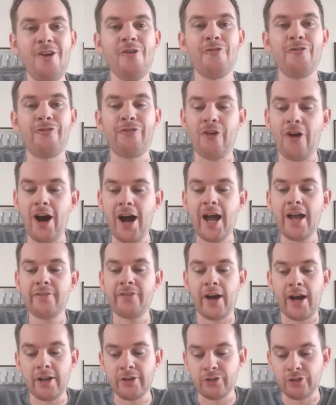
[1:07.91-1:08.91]

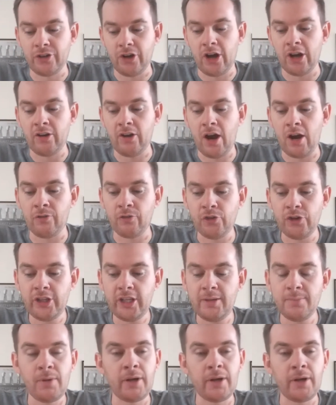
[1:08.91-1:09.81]
500. I, I really,